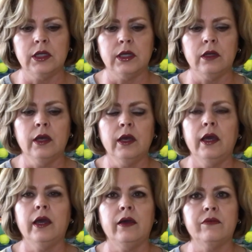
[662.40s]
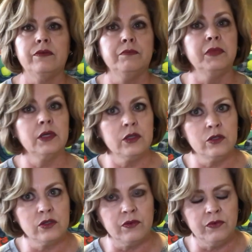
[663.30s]
that have
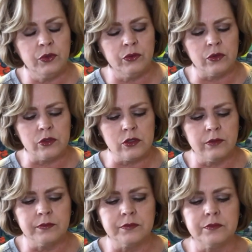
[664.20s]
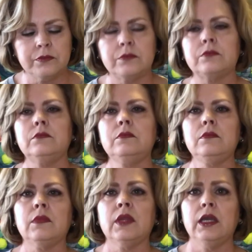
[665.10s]
millions of viewers
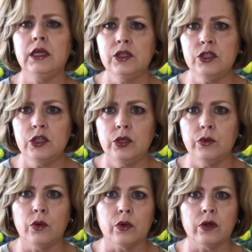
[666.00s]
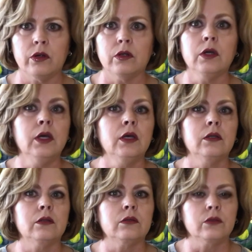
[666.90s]
is to order
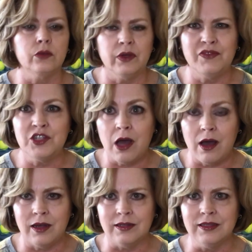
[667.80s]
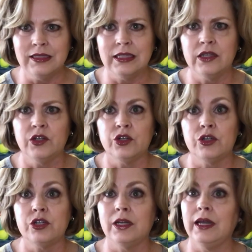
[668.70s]
Louis Vuitton,
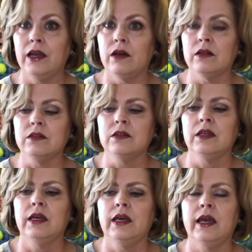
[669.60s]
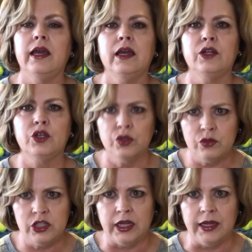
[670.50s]
Chanel, and
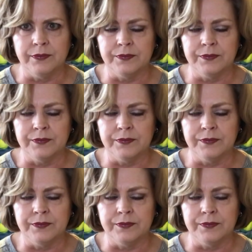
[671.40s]
Gucci.